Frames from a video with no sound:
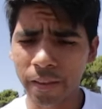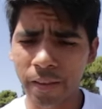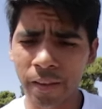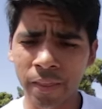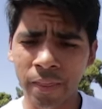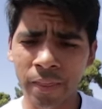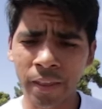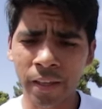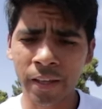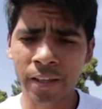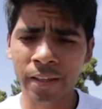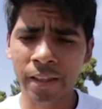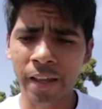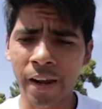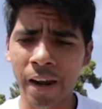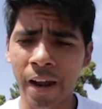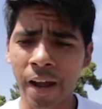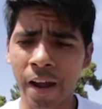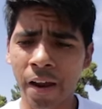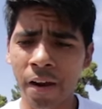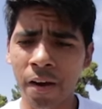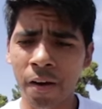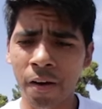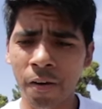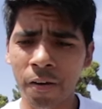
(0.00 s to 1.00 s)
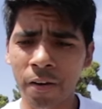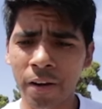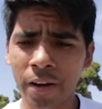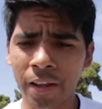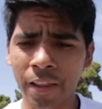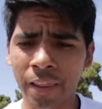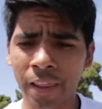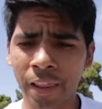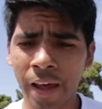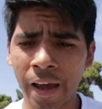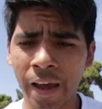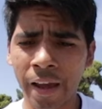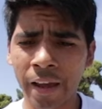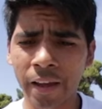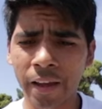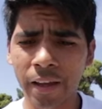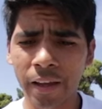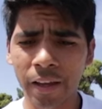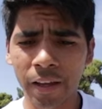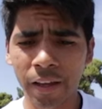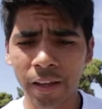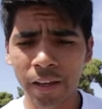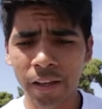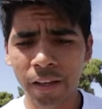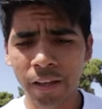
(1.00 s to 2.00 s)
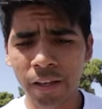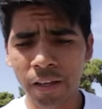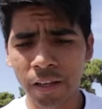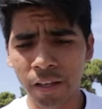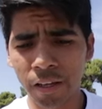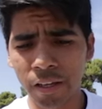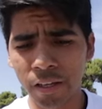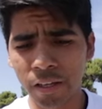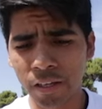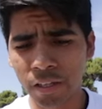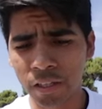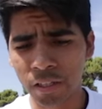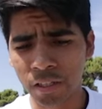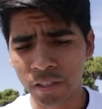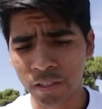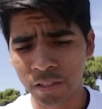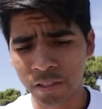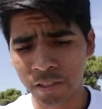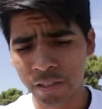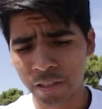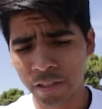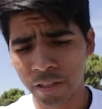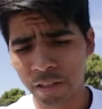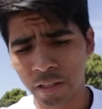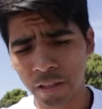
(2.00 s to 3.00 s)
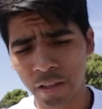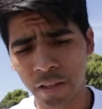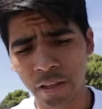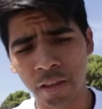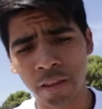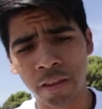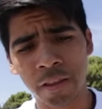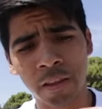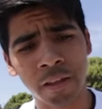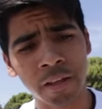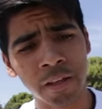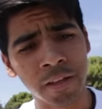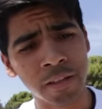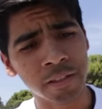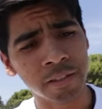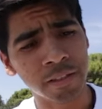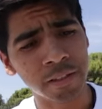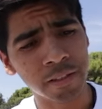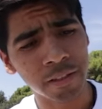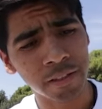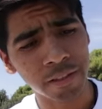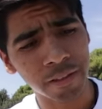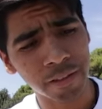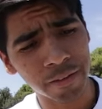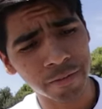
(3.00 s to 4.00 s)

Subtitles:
the thing that I already like is this.